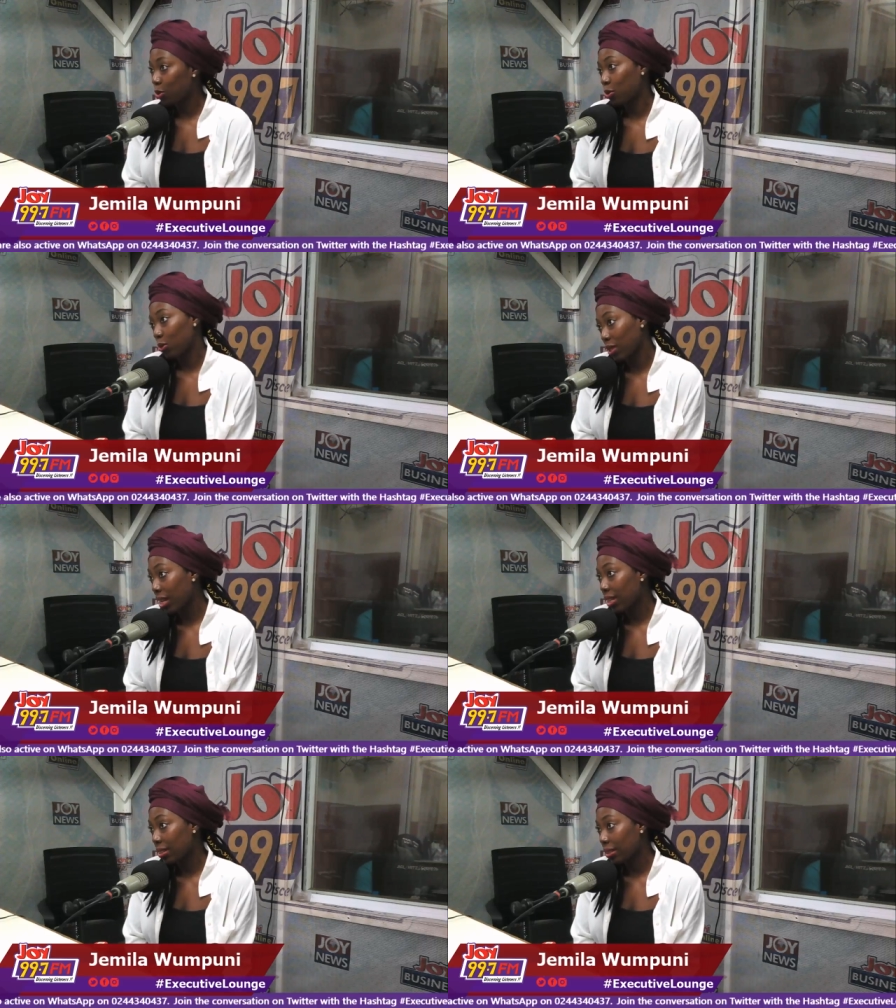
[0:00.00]
to
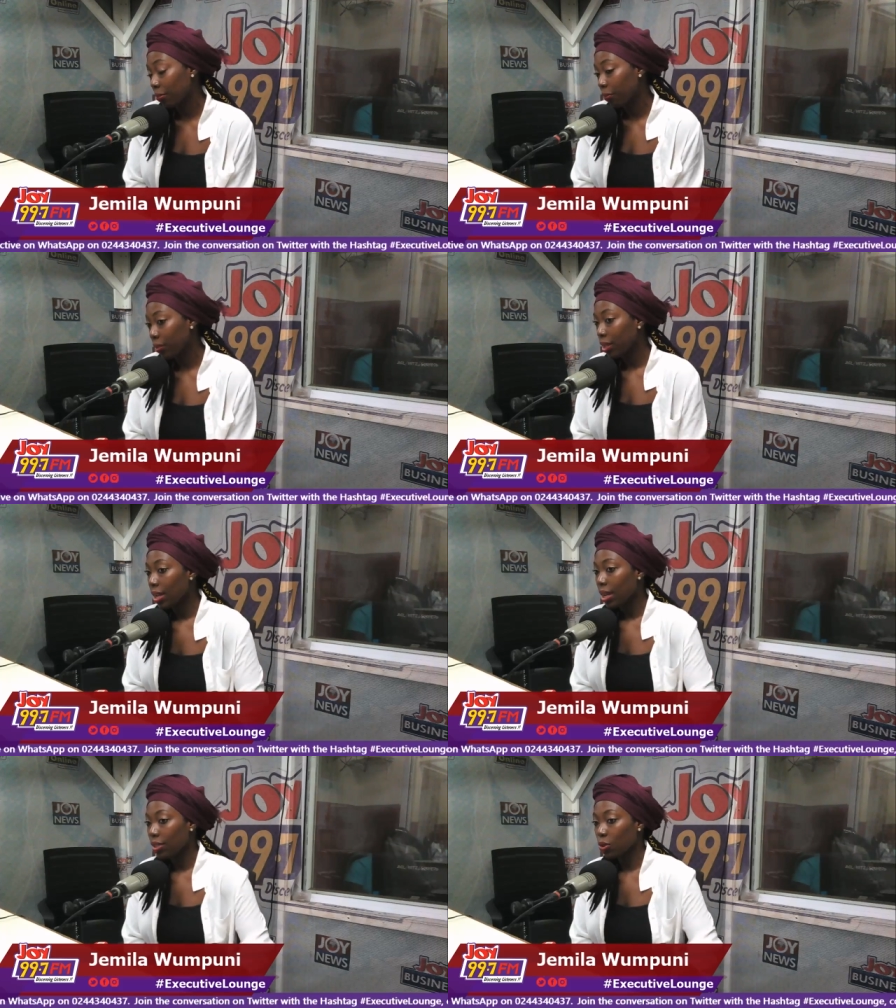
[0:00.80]
society. Mm-hmm.
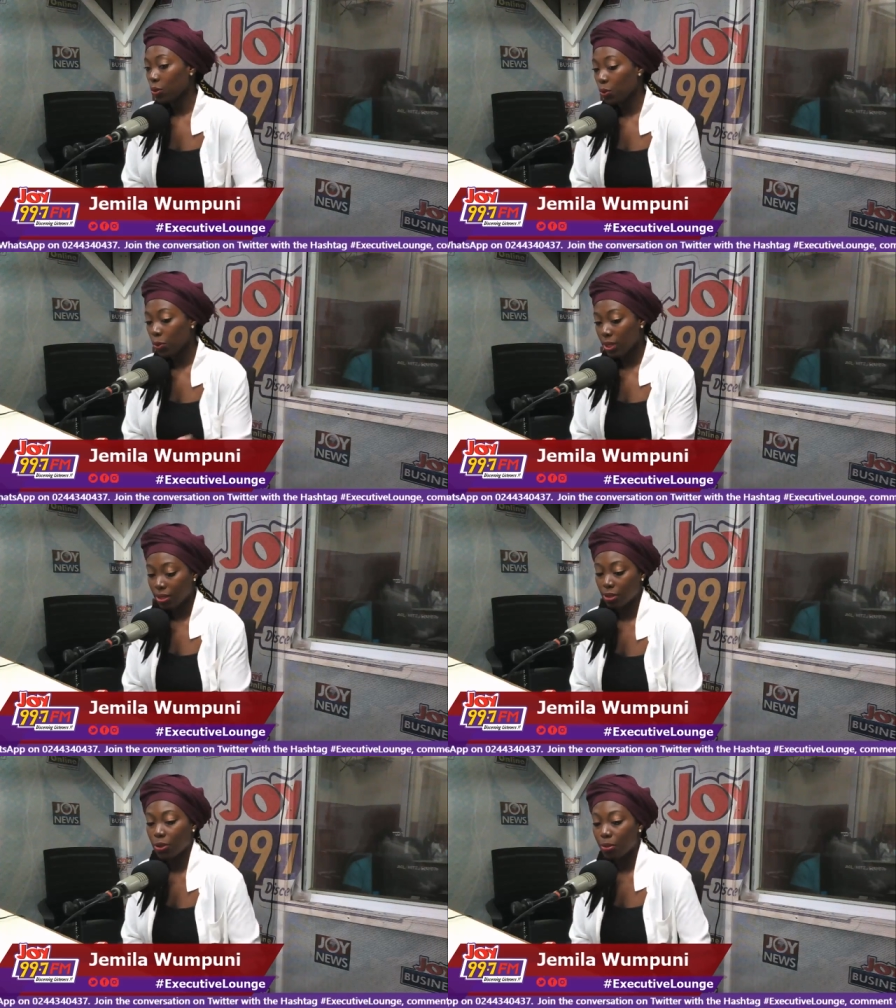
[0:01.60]
And so through
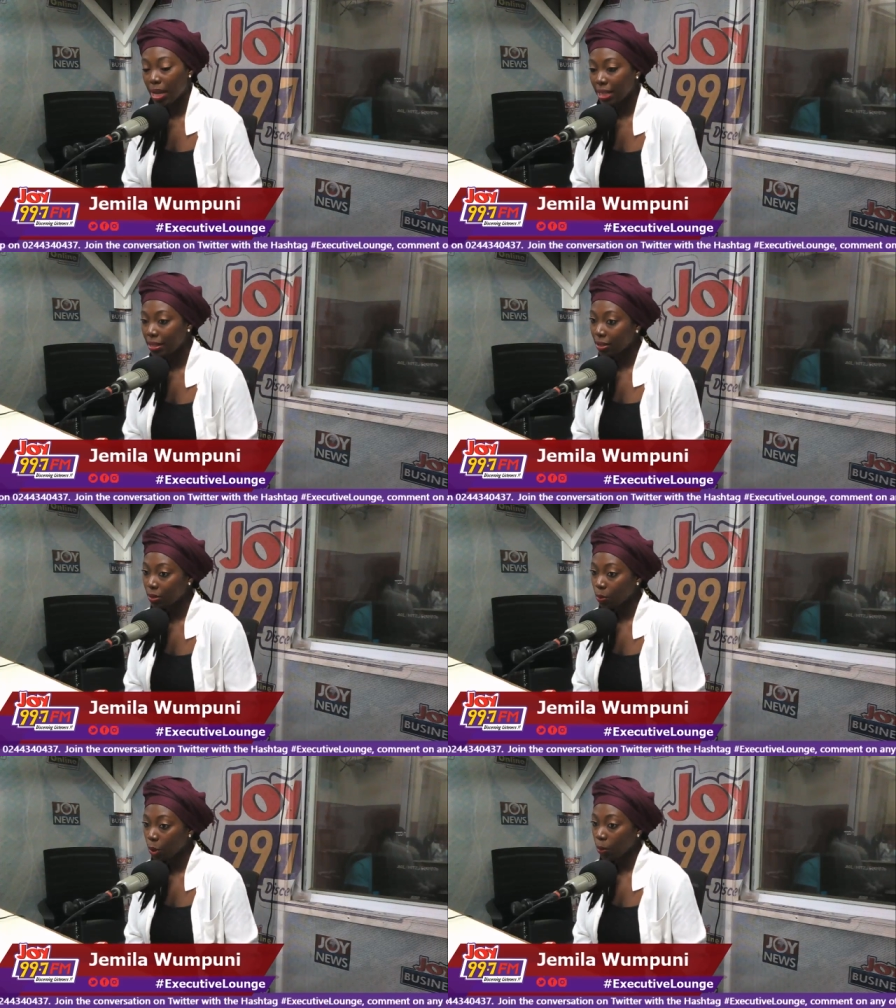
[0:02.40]
Sisterhood
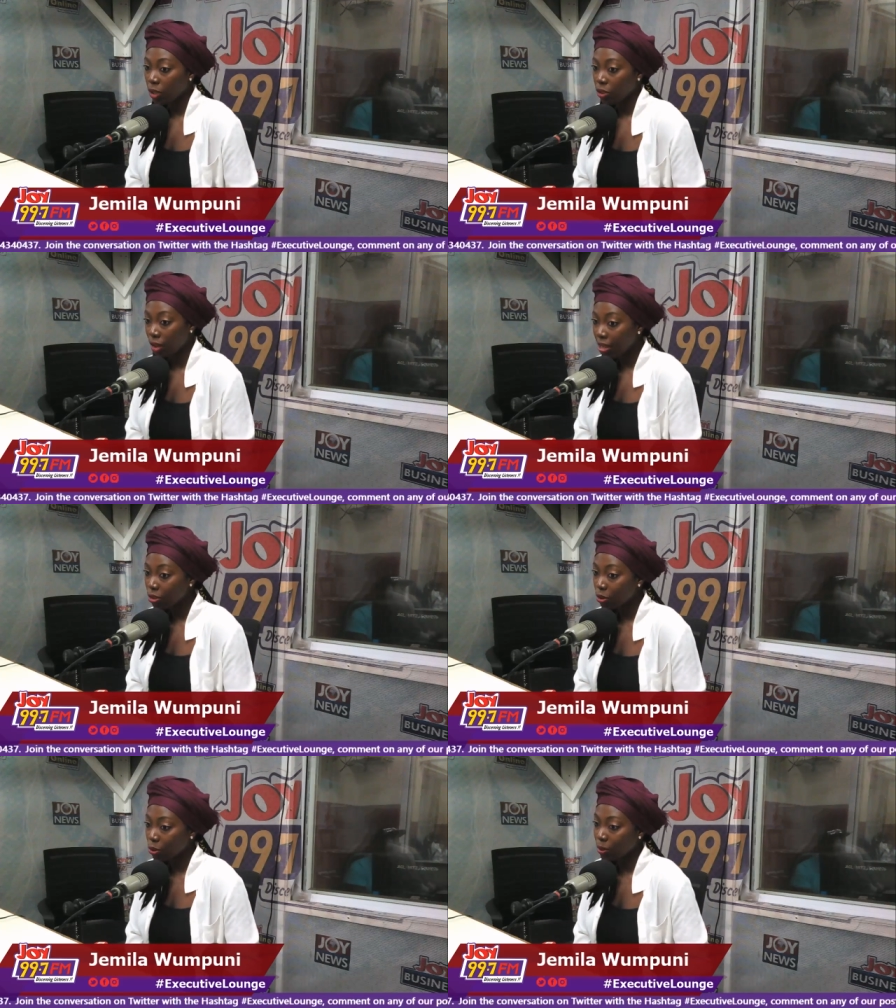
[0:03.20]
Matters, what we are trying
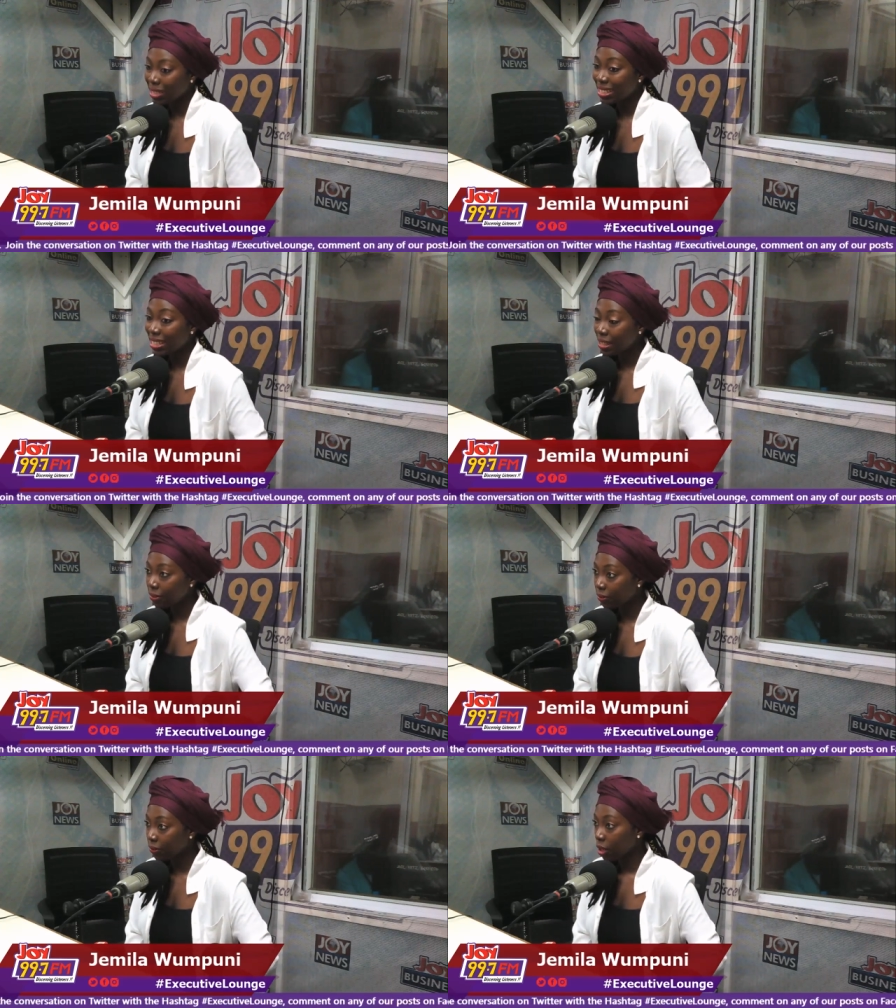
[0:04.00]
to do is
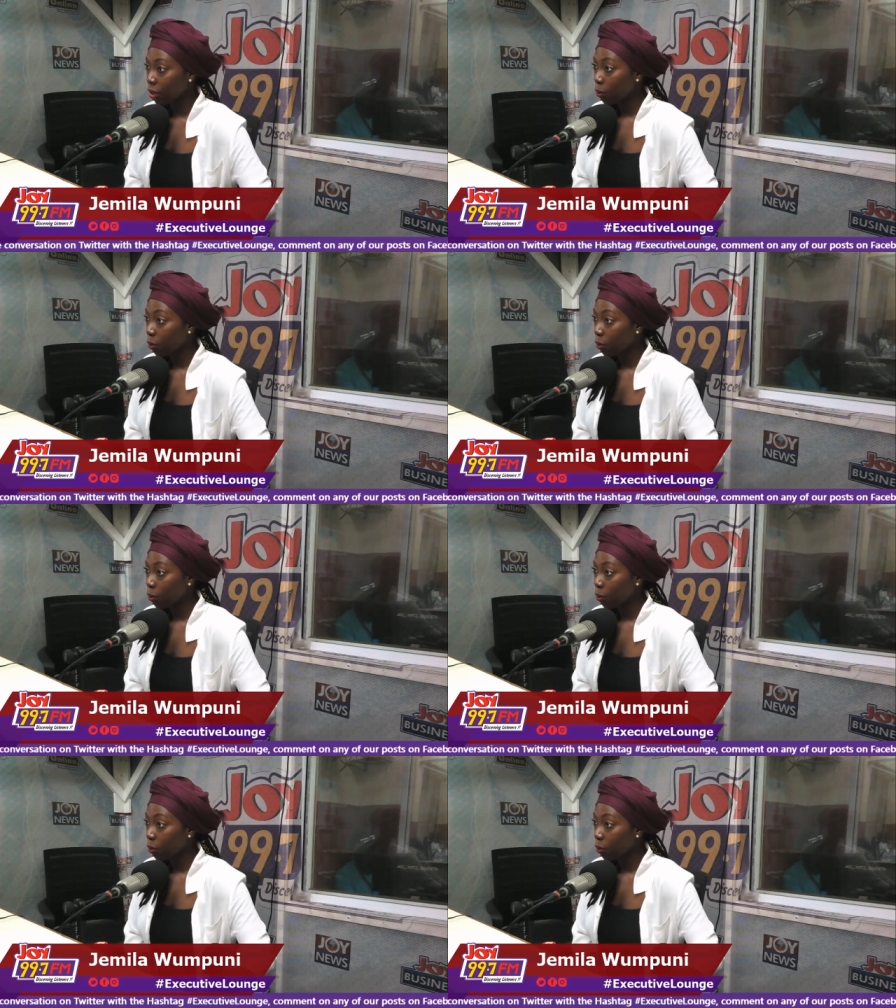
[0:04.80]
give